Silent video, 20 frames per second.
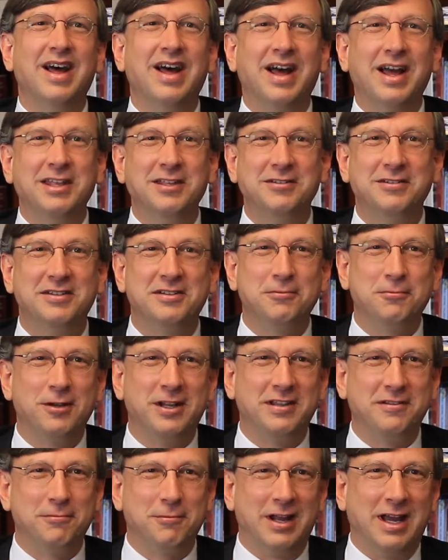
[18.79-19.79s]
I used to
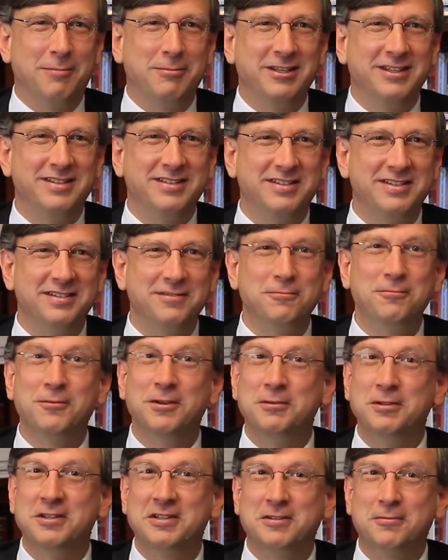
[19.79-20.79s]
raise rabbits. We
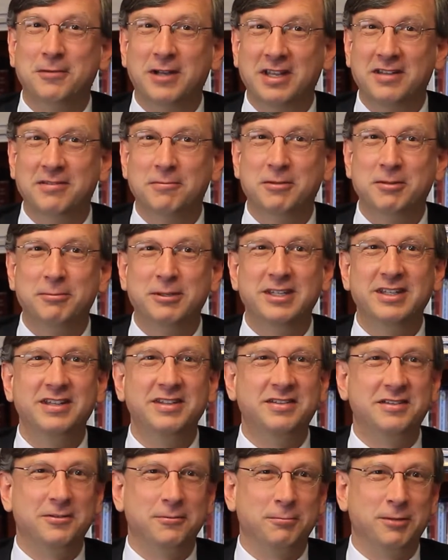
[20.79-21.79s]
used to raise them to be
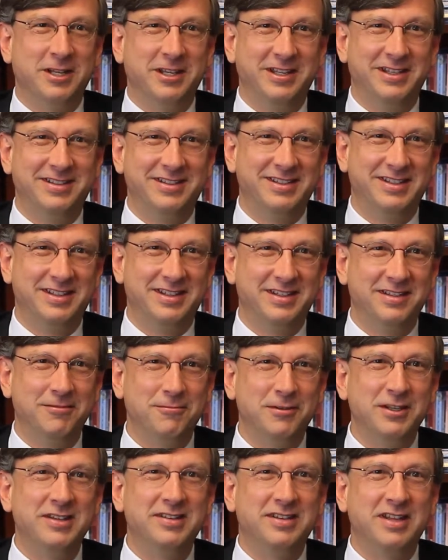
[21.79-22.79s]
Easter bunnies.
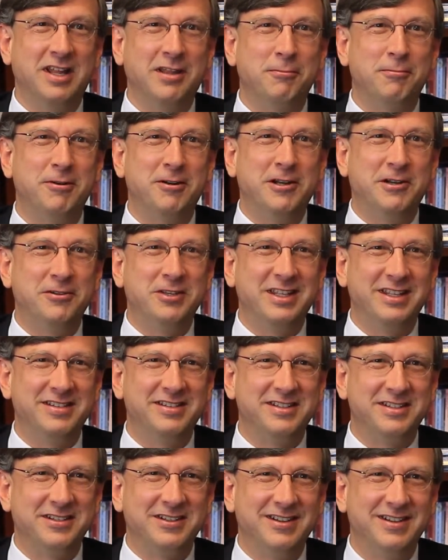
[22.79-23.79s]
We'd sell them around
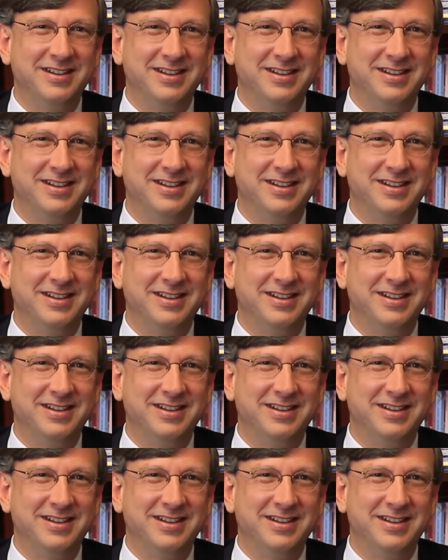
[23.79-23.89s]
Easter.